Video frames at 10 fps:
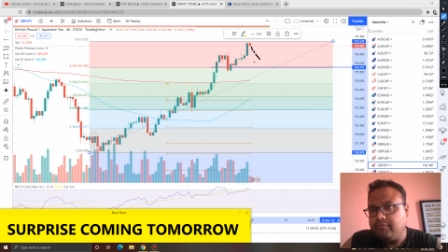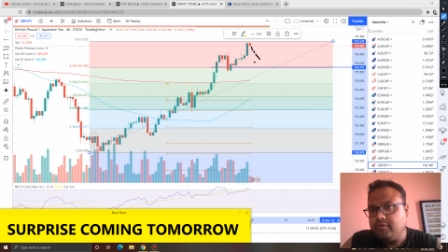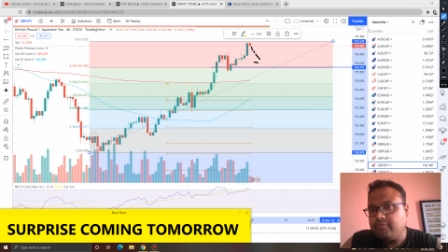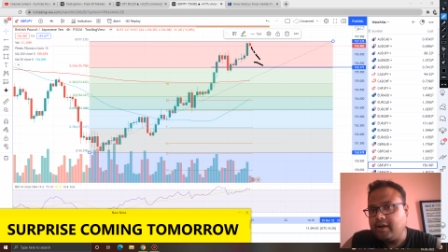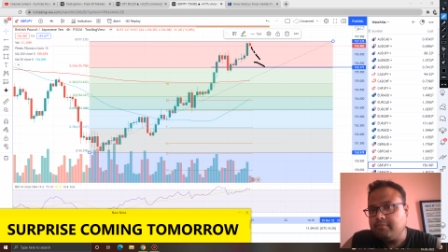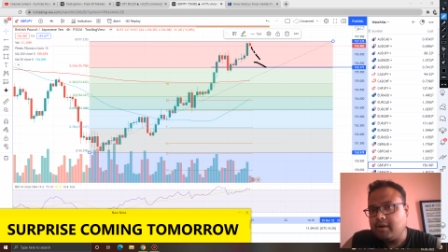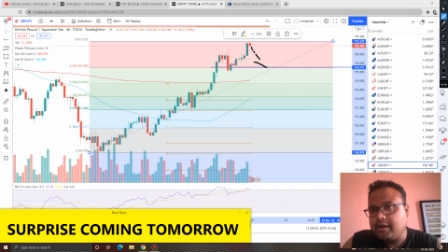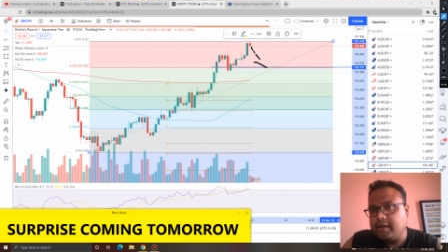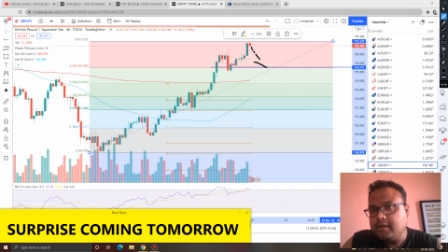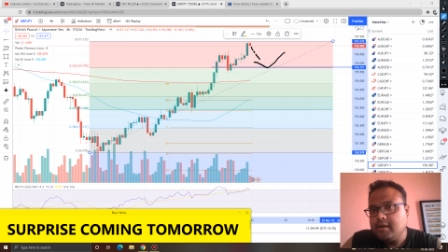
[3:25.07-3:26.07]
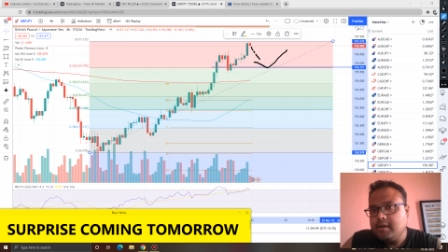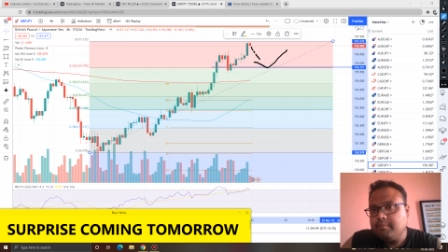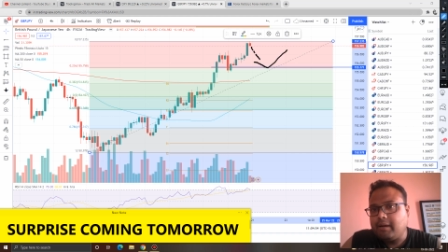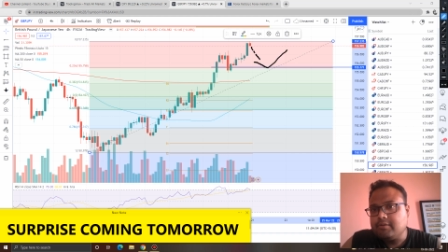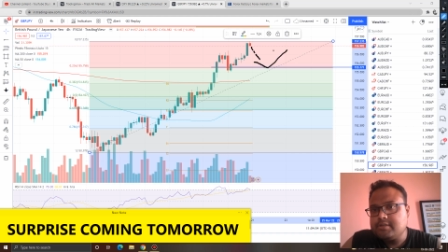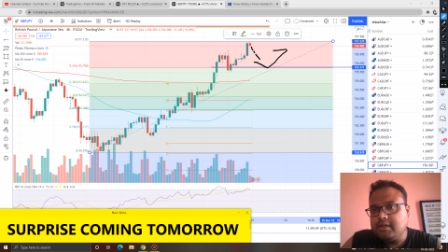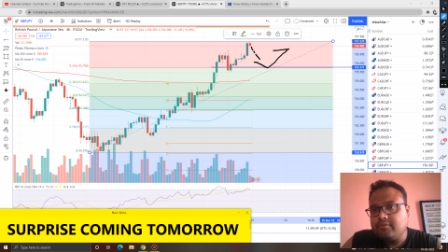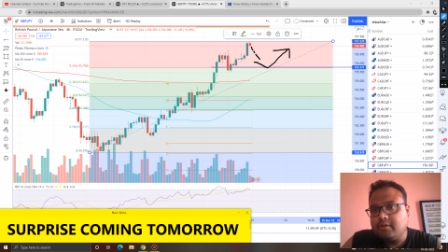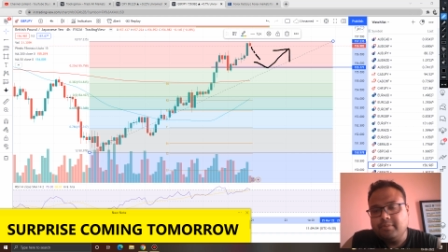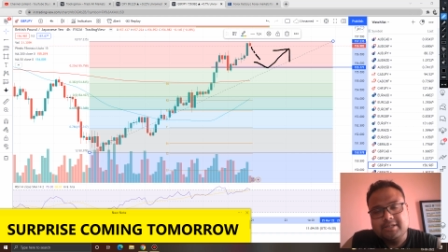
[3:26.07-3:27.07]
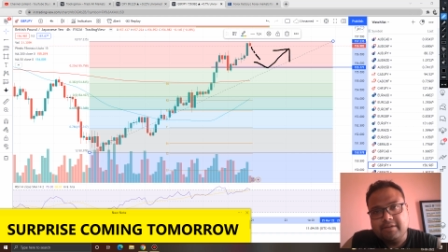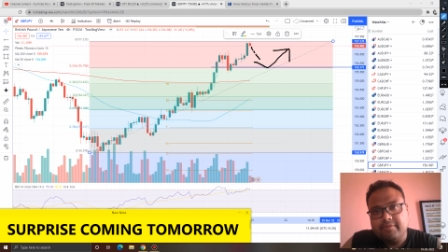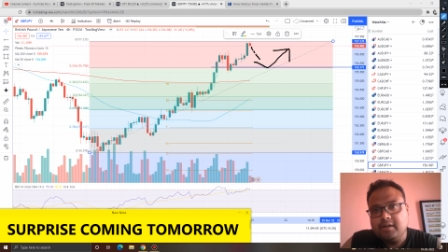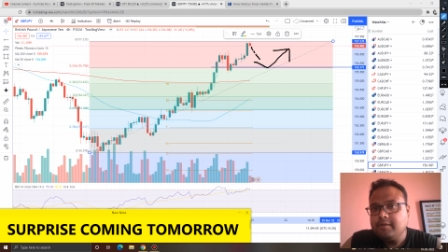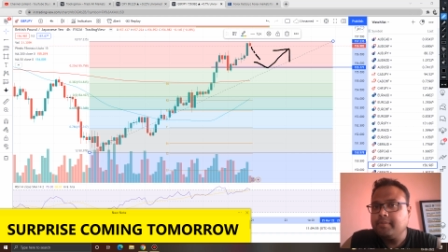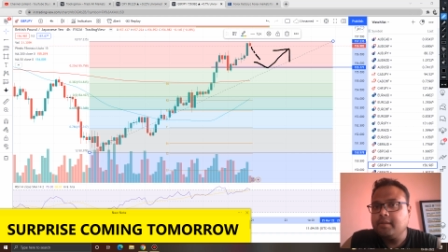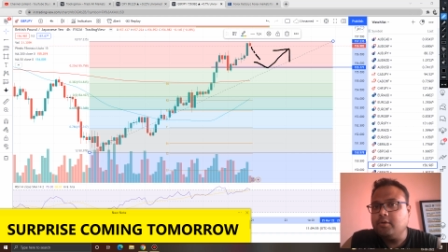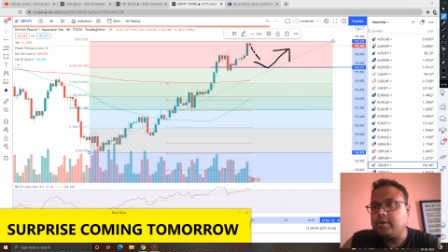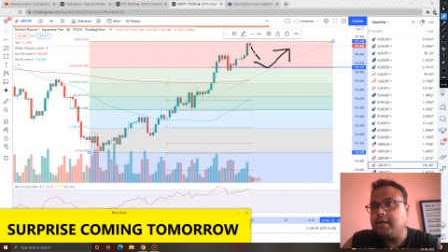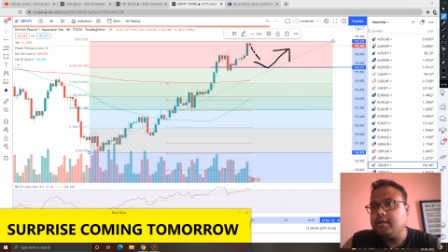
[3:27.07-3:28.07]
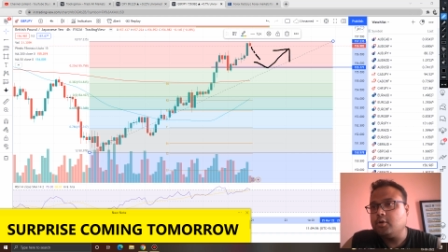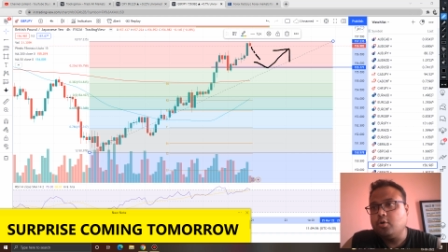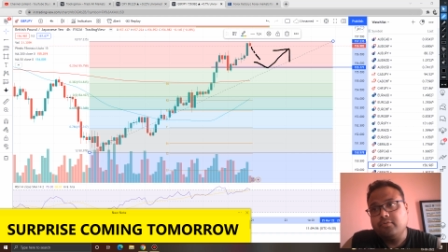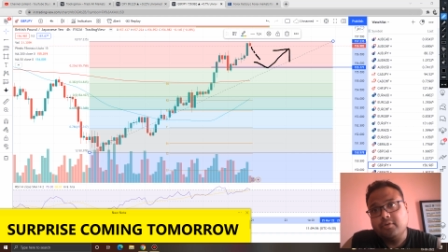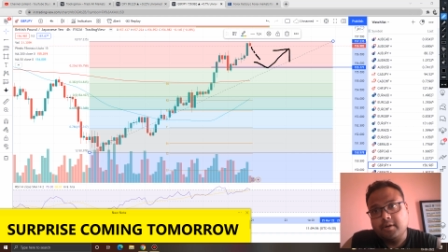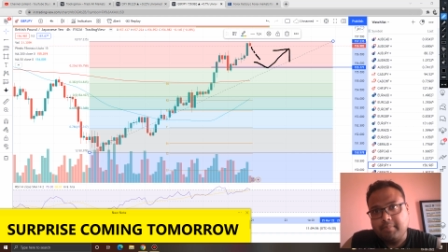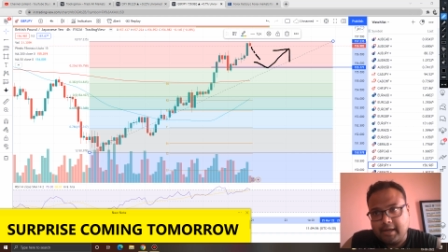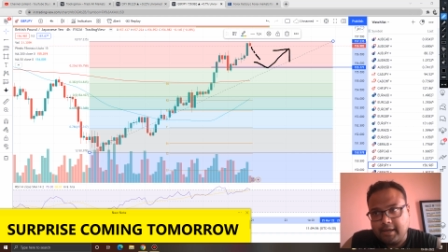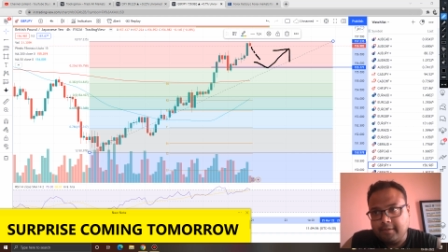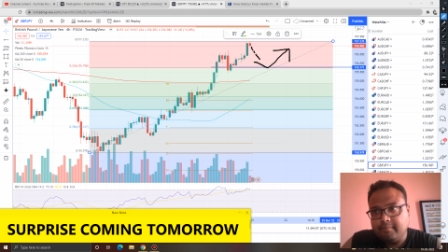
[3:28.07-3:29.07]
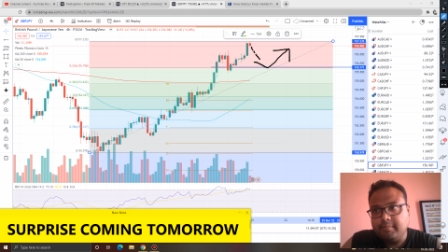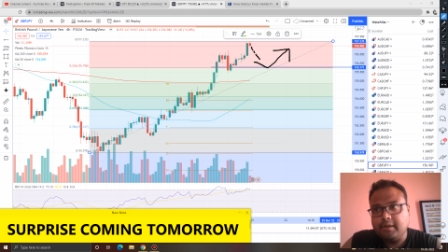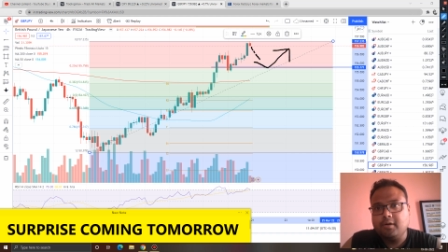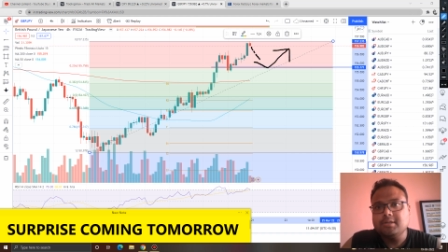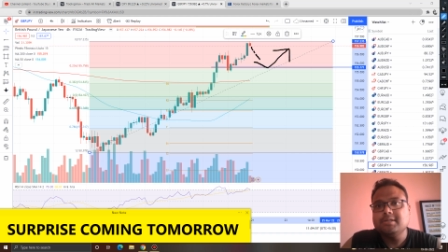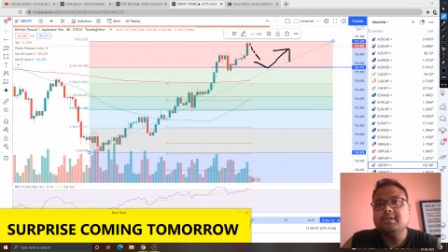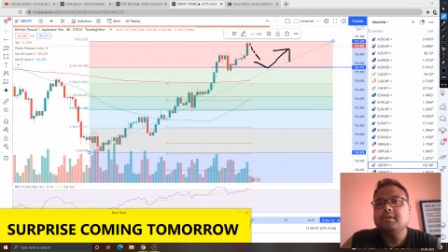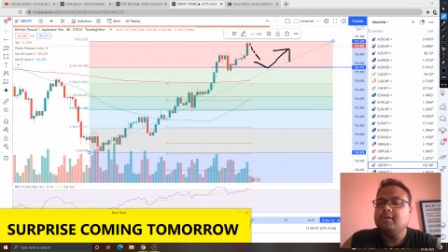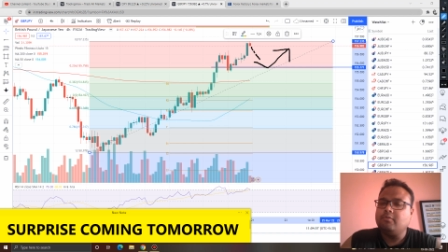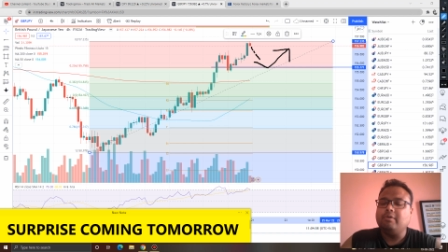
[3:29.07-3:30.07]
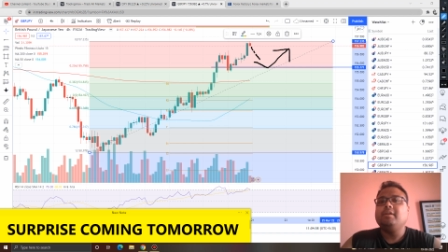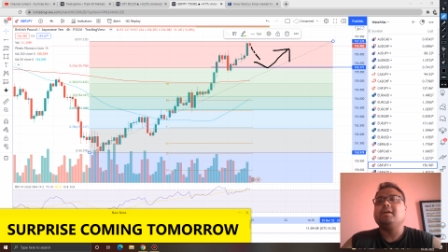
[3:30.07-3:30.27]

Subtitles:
If you find market bouncing from this level, you can go for a buy, because we will